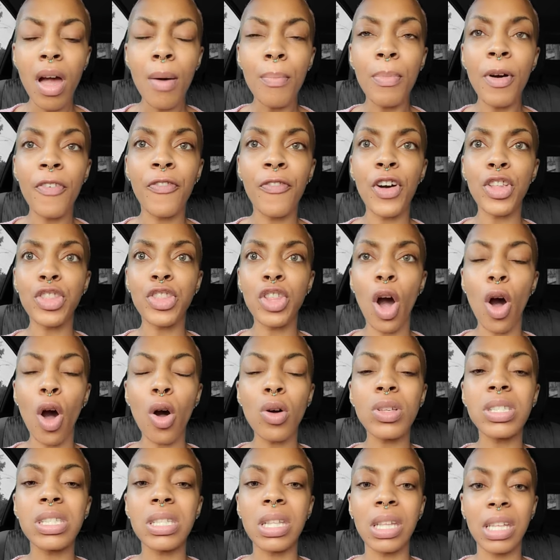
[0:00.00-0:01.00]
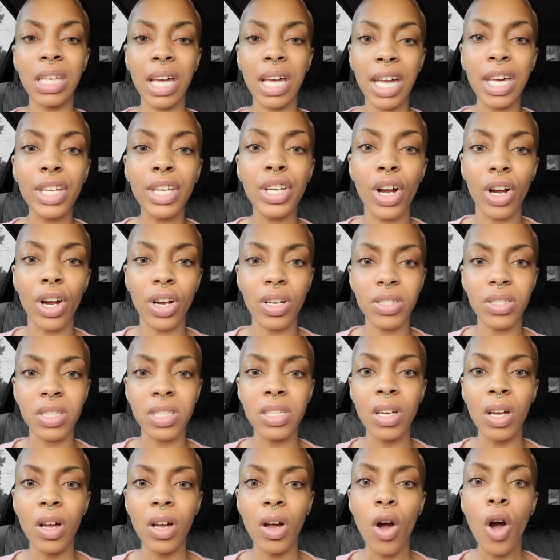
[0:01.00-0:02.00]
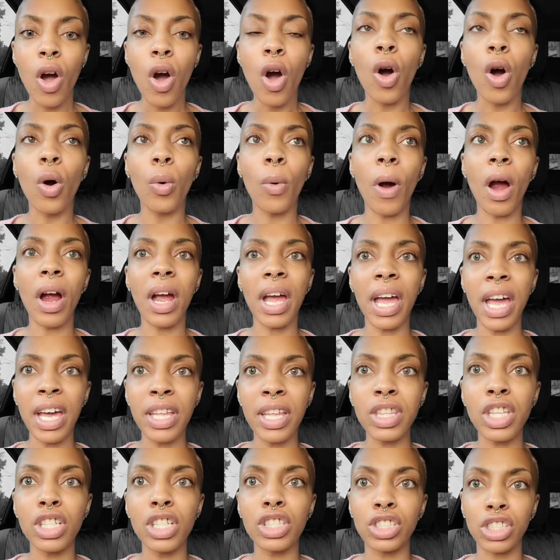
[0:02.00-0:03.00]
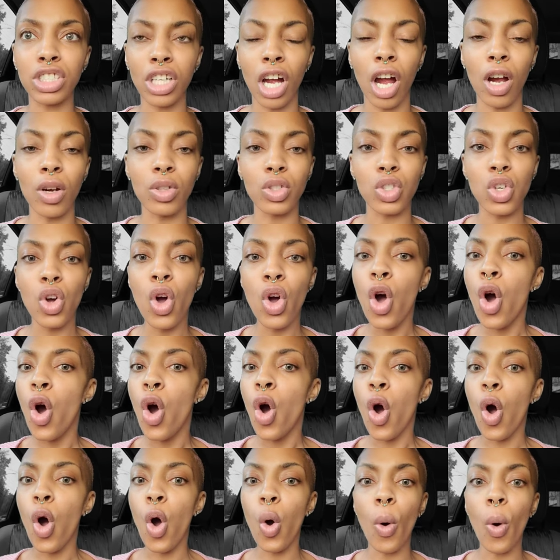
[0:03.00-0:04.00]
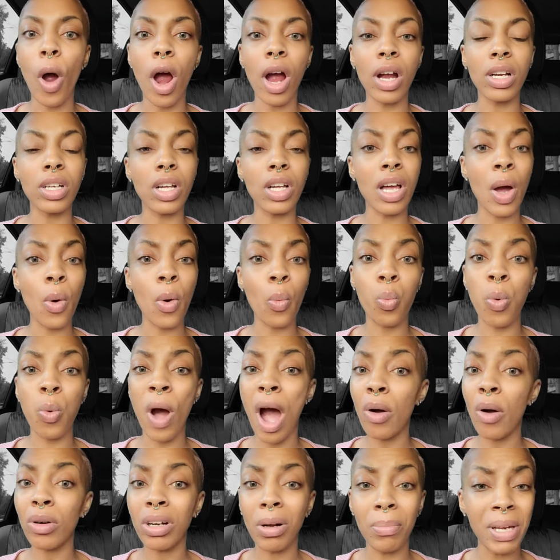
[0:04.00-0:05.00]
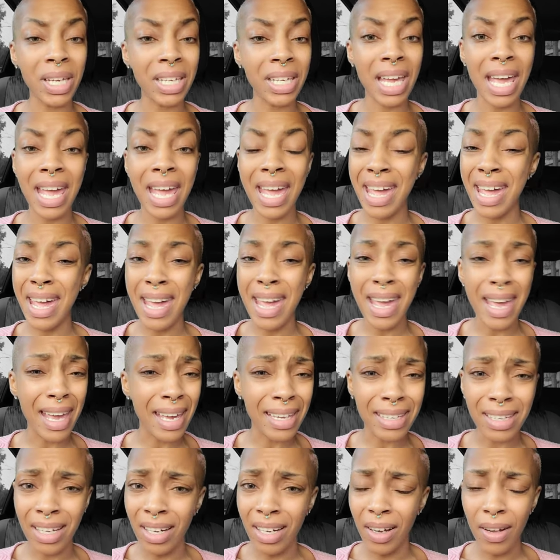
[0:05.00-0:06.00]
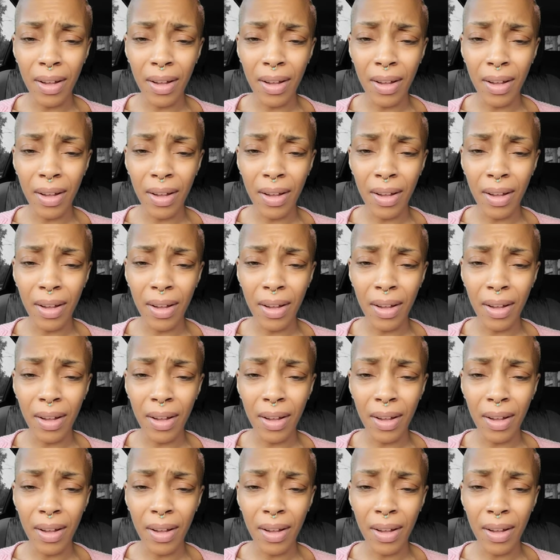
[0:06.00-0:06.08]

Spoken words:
But for those leaders who are in the church, who are welcoming in